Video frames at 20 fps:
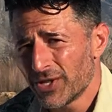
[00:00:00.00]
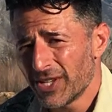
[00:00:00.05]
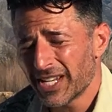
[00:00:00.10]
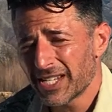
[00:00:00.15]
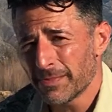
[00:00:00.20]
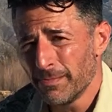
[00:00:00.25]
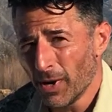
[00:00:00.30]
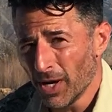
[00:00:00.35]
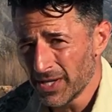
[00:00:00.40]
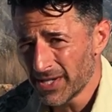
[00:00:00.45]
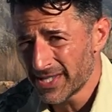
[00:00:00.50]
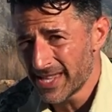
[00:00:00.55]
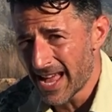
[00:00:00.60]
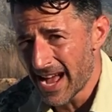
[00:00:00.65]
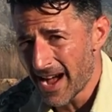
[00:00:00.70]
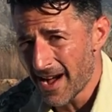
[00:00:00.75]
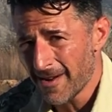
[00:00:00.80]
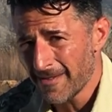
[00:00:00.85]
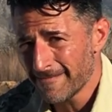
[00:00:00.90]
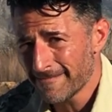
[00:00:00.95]
6 months
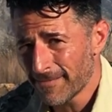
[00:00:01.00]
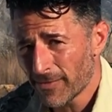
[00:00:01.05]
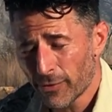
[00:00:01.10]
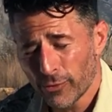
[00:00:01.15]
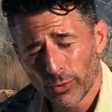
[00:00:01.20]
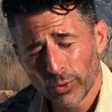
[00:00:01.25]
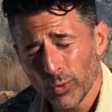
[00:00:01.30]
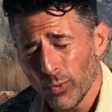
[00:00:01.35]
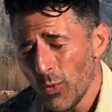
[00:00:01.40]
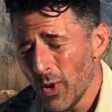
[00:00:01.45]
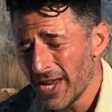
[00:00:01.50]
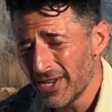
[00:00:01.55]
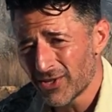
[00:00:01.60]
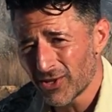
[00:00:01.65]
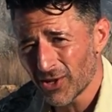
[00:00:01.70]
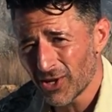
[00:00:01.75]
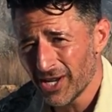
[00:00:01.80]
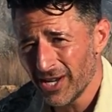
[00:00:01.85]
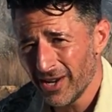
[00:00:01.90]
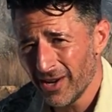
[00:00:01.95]
now, through
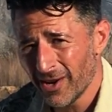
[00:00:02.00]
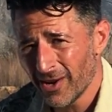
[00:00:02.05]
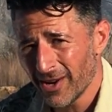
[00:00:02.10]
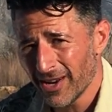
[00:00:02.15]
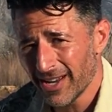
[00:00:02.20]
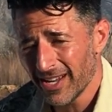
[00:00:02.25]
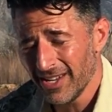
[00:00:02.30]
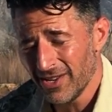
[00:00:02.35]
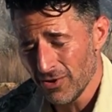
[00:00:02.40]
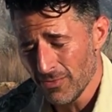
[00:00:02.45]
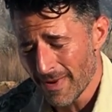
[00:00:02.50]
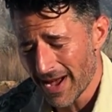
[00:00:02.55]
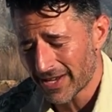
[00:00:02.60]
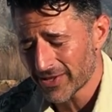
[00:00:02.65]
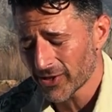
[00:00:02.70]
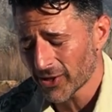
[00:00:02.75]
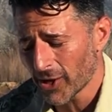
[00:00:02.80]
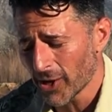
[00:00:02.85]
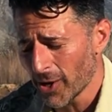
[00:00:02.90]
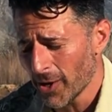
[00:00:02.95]
winter here in New
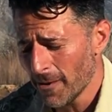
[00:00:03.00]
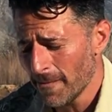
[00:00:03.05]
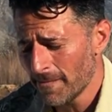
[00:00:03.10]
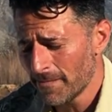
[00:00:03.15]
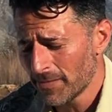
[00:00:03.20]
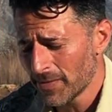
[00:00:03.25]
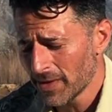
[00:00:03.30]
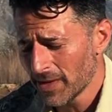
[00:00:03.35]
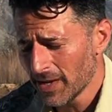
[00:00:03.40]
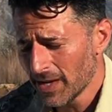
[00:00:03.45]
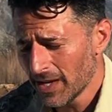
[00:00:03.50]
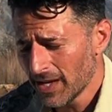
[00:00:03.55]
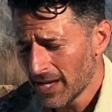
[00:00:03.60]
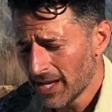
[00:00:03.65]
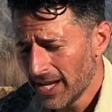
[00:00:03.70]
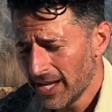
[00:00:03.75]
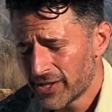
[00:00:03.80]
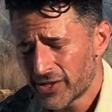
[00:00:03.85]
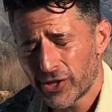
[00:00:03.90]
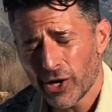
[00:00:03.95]
Mexico.
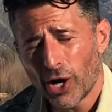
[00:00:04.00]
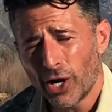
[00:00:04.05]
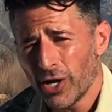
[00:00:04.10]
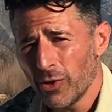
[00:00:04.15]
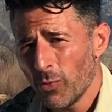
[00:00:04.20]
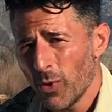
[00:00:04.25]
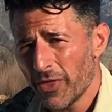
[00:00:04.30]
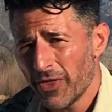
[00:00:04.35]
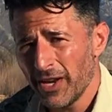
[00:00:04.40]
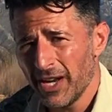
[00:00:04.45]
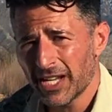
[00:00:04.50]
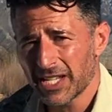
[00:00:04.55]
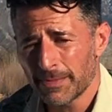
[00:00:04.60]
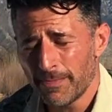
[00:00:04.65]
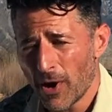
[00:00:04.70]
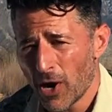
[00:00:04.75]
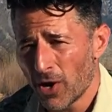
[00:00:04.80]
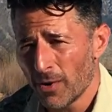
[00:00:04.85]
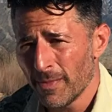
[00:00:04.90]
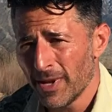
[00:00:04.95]
It started with an
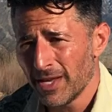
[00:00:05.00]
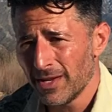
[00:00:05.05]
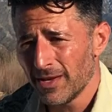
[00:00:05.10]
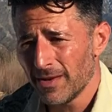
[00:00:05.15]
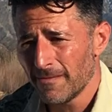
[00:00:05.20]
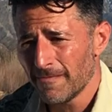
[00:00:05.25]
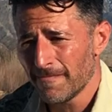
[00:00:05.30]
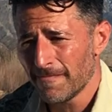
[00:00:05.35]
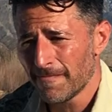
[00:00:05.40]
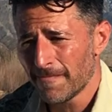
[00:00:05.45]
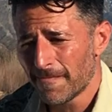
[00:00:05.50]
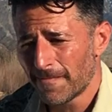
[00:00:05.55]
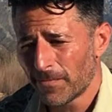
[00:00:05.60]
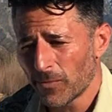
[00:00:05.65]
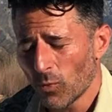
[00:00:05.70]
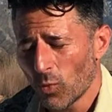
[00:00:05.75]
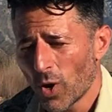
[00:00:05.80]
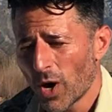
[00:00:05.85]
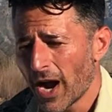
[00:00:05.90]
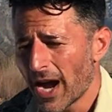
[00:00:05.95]
experiment
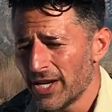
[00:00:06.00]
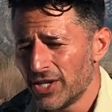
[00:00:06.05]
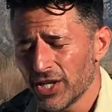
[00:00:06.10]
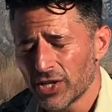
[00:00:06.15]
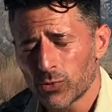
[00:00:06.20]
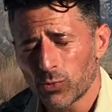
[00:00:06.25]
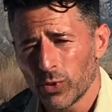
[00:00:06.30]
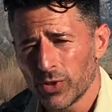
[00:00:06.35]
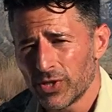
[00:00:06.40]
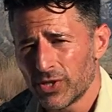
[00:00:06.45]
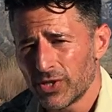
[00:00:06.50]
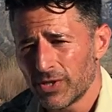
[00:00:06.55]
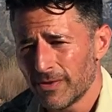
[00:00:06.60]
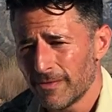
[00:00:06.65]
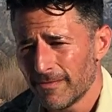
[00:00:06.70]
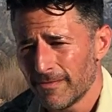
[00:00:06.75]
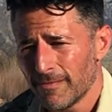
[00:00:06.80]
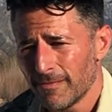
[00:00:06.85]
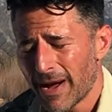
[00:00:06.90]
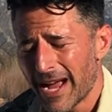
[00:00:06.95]
where
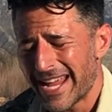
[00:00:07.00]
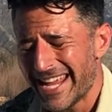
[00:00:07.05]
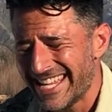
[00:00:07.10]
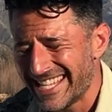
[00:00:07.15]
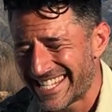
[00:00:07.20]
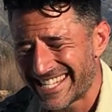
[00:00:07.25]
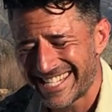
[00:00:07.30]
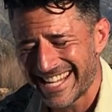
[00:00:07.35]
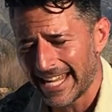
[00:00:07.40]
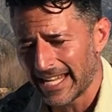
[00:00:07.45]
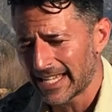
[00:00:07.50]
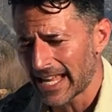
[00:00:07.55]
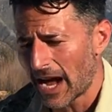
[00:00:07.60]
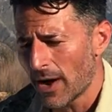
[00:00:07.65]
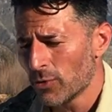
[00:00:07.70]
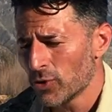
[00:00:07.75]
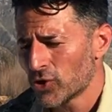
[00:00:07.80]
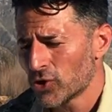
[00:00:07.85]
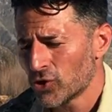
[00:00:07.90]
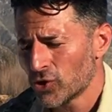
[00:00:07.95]
my instinct,
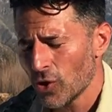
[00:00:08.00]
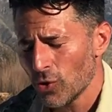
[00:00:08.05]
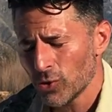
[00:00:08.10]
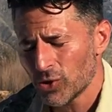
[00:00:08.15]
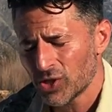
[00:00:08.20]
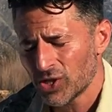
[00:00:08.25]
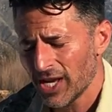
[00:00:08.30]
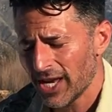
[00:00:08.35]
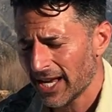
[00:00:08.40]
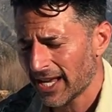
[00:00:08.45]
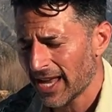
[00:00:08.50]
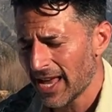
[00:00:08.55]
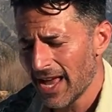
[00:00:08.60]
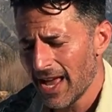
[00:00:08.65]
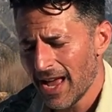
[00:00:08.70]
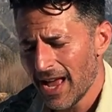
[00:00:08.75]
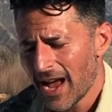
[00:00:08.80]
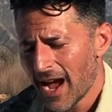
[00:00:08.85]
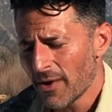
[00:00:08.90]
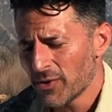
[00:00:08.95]
I was so sick,
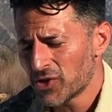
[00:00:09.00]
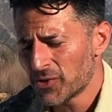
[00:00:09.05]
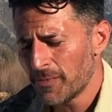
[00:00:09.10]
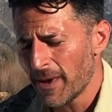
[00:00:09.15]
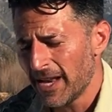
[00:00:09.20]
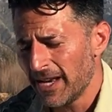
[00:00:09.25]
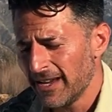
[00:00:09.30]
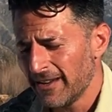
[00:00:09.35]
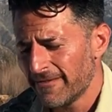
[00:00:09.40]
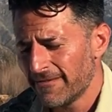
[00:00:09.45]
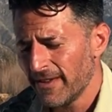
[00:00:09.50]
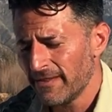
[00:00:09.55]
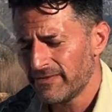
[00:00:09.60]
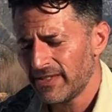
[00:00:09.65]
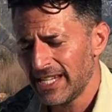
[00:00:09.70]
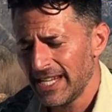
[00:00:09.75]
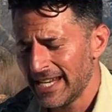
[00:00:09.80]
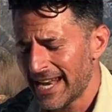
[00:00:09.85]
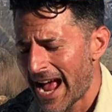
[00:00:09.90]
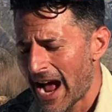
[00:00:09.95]
I was spending
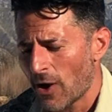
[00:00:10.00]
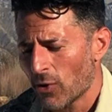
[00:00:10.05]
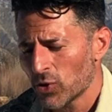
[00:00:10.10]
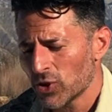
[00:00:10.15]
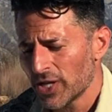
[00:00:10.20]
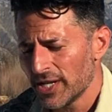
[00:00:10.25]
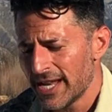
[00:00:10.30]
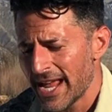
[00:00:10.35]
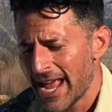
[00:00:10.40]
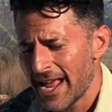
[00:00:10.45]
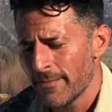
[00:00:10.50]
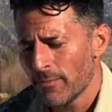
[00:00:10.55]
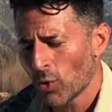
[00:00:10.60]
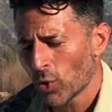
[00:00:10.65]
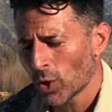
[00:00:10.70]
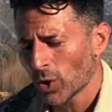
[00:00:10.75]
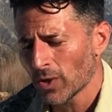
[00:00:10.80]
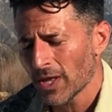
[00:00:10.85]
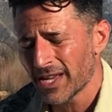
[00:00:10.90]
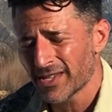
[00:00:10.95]
15 hours a day,
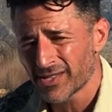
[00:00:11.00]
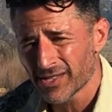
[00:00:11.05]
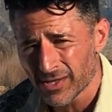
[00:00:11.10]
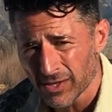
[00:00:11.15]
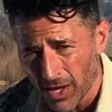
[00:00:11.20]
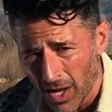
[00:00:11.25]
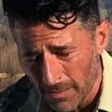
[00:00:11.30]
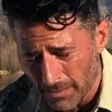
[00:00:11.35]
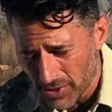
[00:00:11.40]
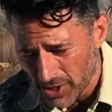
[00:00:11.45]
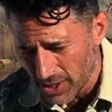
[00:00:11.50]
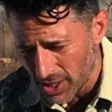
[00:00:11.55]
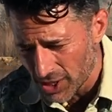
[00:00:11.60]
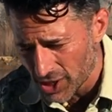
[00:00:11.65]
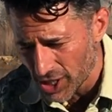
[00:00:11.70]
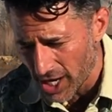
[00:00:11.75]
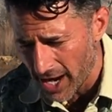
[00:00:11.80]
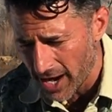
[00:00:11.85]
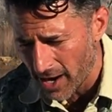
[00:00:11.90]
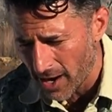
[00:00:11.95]
more or less, slumped in a
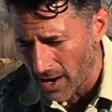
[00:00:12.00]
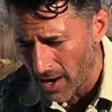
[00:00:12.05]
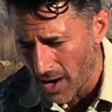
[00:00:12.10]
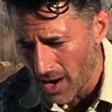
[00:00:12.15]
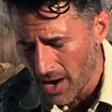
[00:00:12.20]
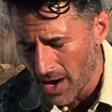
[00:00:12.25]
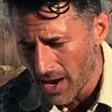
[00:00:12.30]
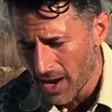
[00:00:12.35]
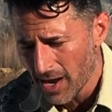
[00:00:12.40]
chair